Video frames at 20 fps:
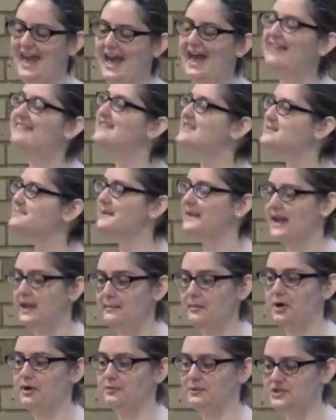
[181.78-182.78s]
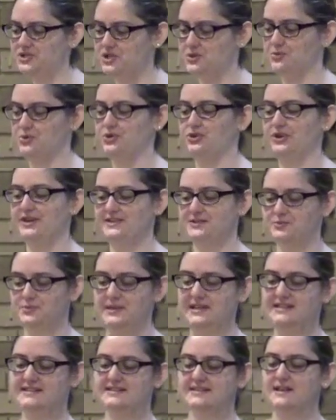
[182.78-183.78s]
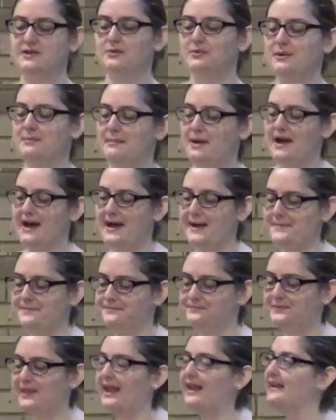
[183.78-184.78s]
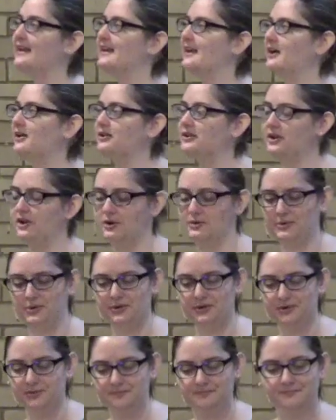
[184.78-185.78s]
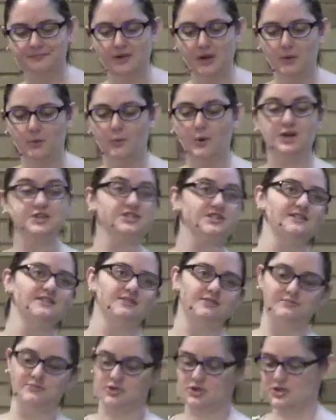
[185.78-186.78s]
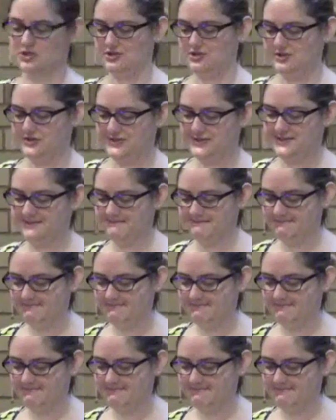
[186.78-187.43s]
And this became our ritual as weeks went by, hanging out in our room, watching Gilmore Girls.